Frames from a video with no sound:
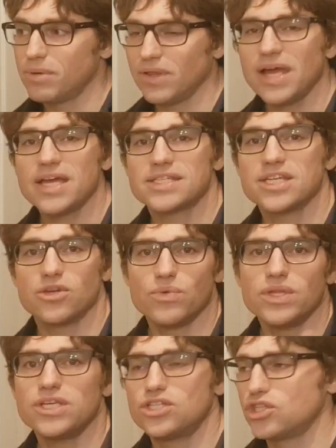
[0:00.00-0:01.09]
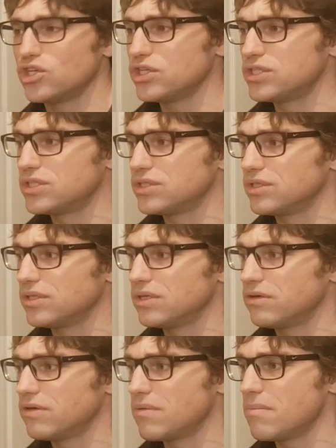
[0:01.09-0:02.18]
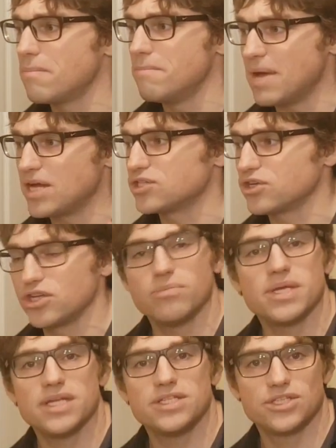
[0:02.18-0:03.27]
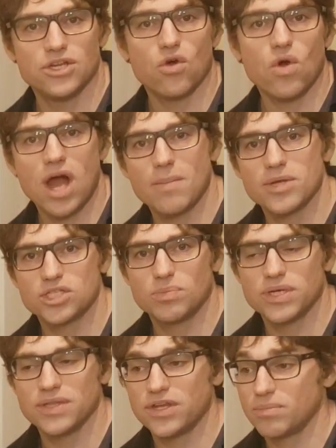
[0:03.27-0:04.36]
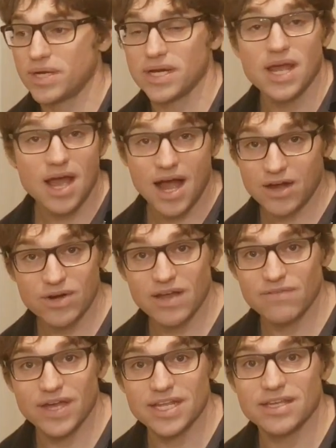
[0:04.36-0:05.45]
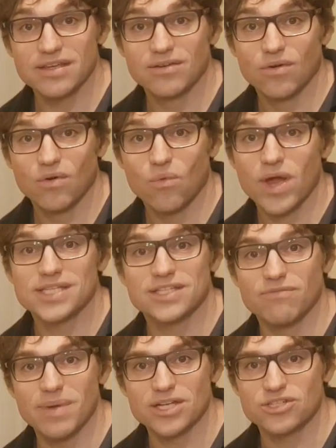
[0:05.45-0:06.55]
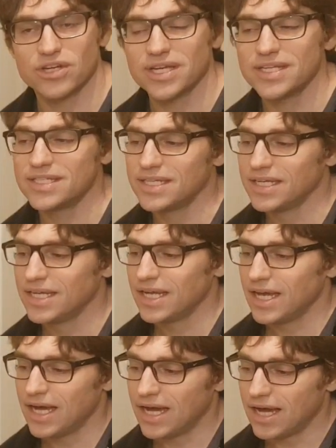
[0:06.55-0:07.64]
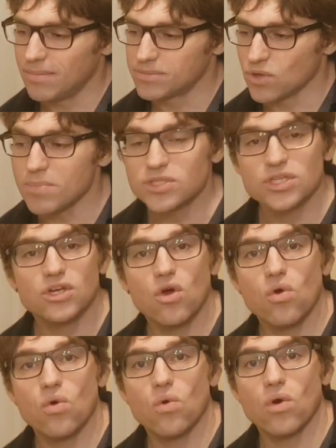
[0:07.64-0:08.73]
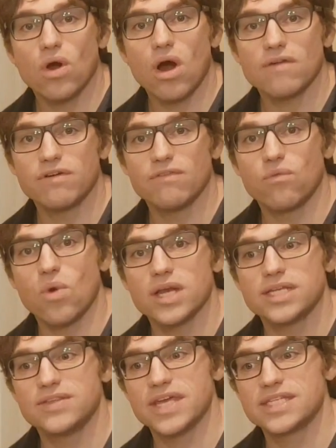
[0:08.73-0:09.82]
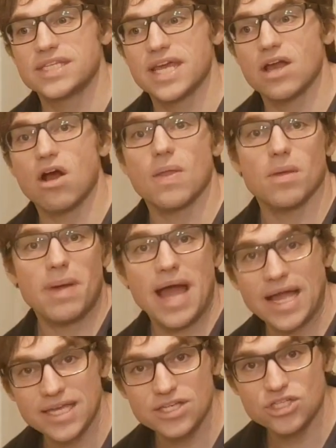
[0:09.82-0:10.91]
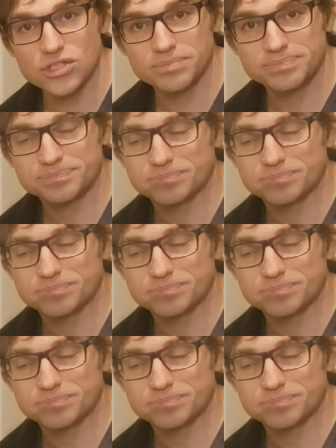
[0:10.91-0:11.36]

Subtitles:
But like I said, you really should measure your mead to know how much to put in there, but I don't have any ways of measuring it. So I'm just going to go off of what they say on the package.